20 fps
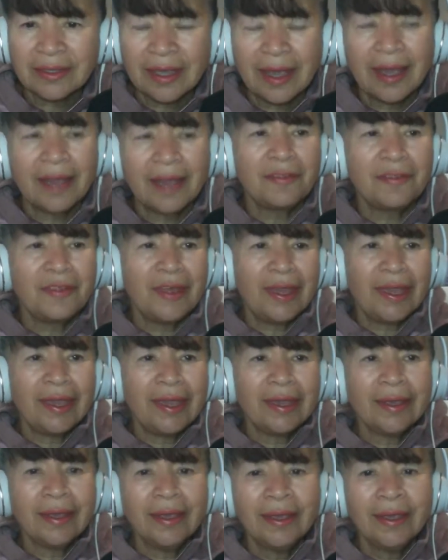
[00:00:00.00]
I
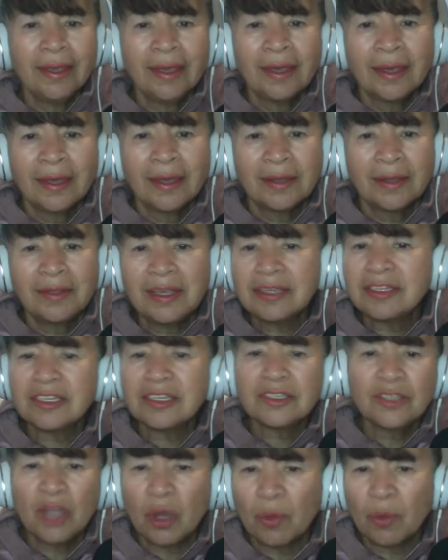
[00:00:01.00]
think this
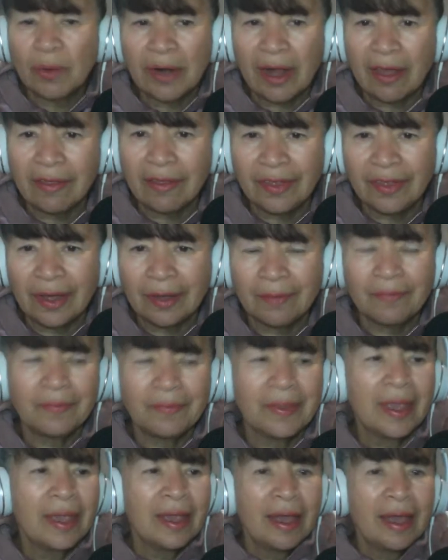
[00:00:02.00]
is not what I thought.
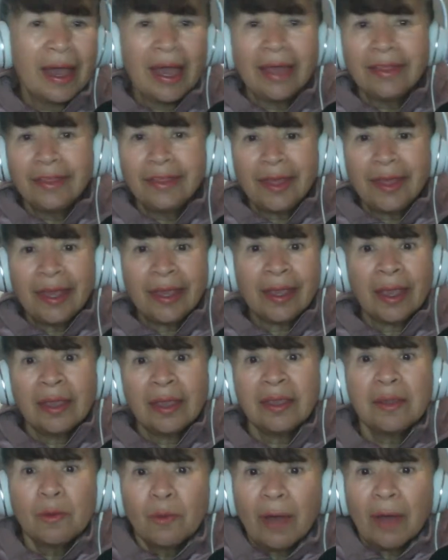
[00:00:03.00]
I
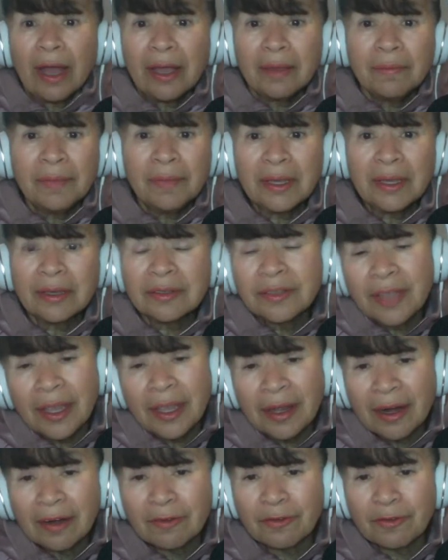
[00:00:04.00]
think why? Because they
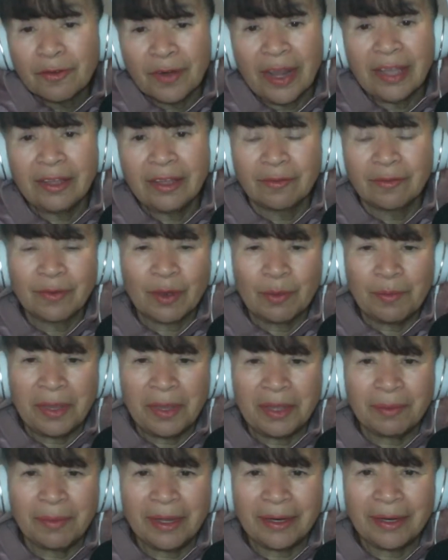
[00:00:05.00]
are afraid of
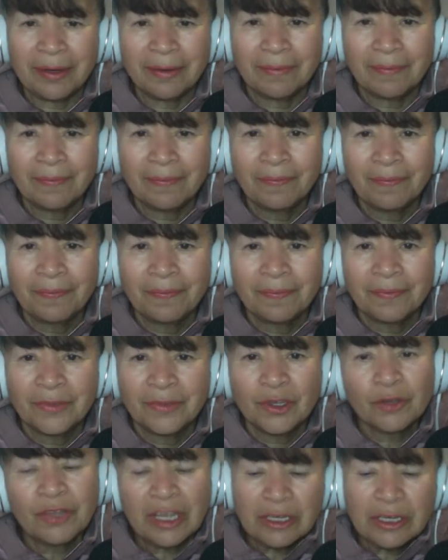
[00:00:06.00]
commitment.
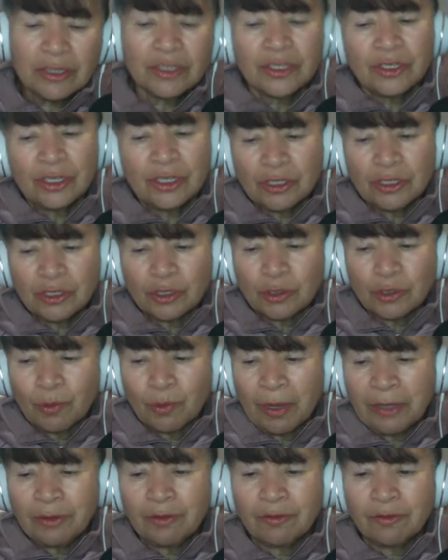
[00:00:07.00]
So they just
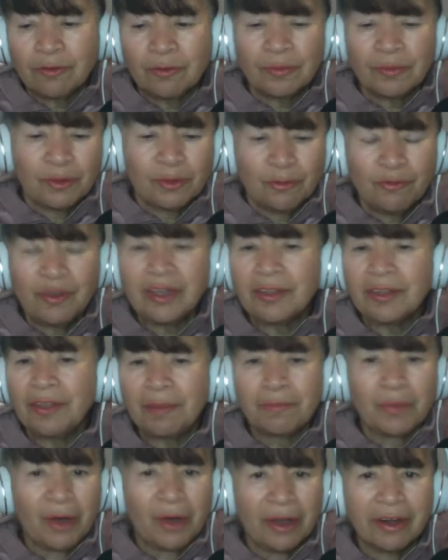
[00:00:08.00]
want to feel the
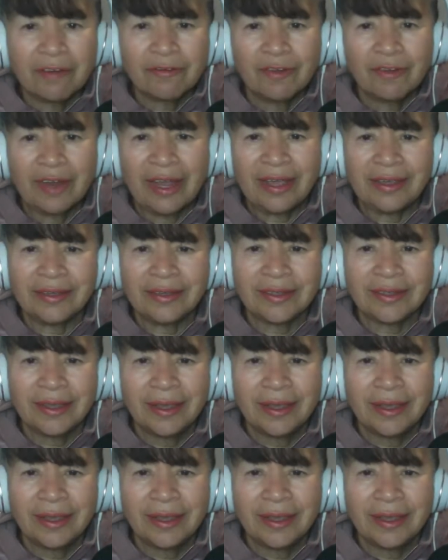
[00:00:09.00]
butterflies.